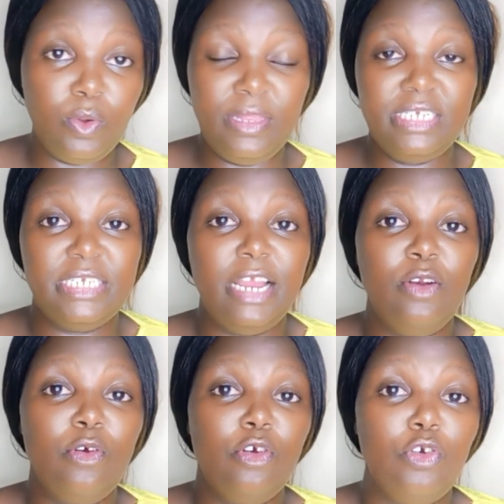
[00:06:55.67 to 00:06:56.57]
or the
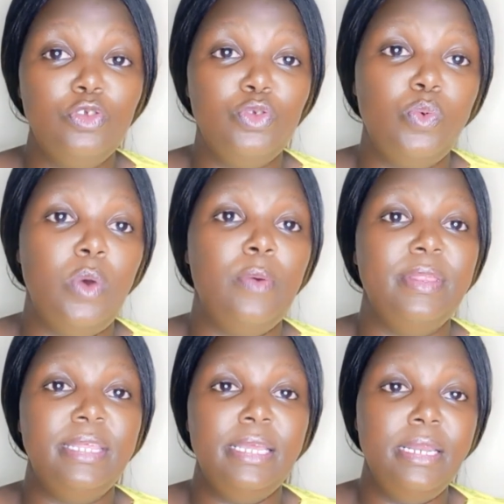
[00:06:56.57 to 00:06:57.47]
Shylock loans, who are
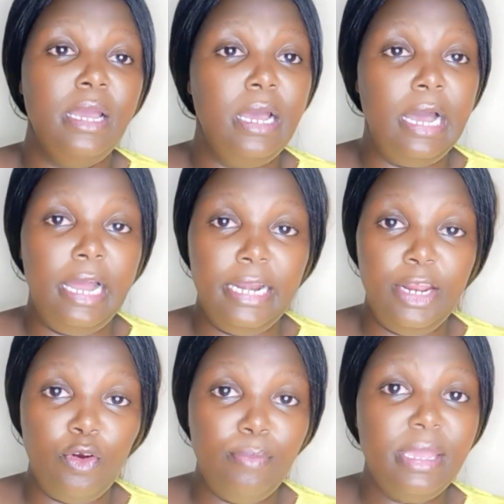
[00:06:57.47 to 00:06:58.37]
within
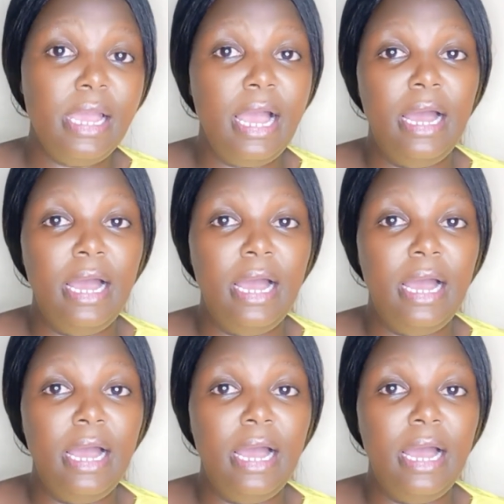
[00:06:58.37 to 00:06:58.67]
Nairobi,